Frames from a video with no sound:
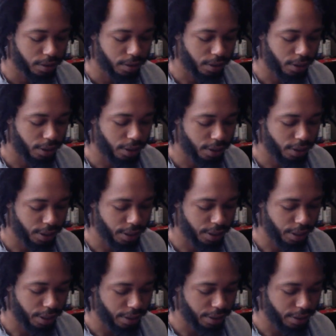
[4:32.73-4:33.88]
all the good
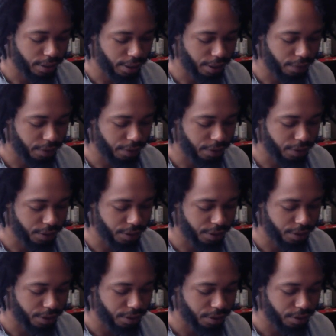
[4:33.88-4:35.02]
light and love energy
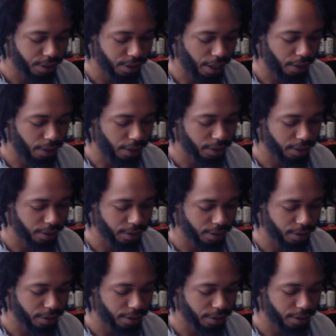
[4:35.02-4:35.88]
out there